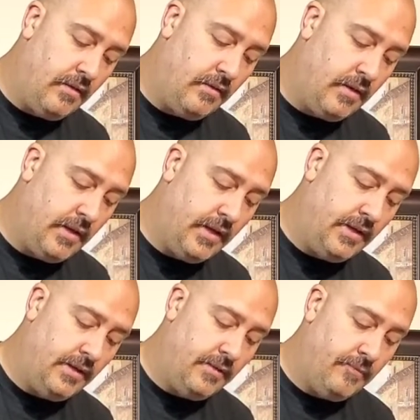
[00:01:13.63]
Alright,
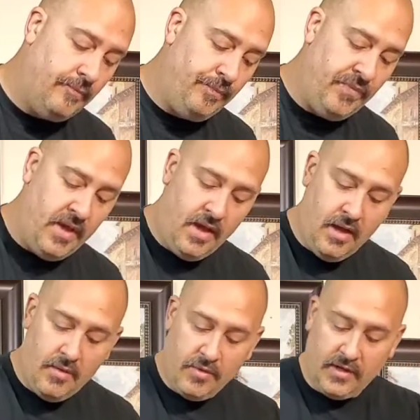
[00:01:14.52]

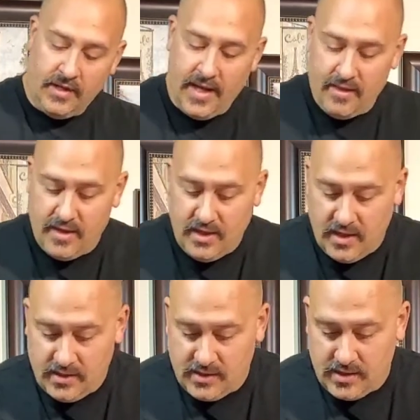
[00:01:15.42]
we're going to let the
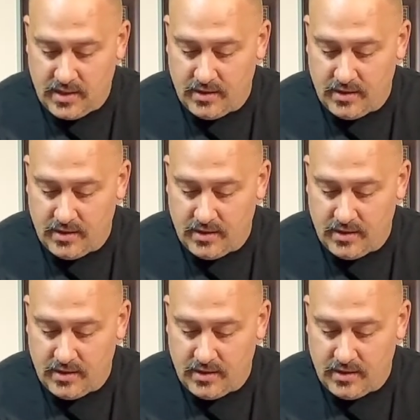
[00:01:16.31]
yeast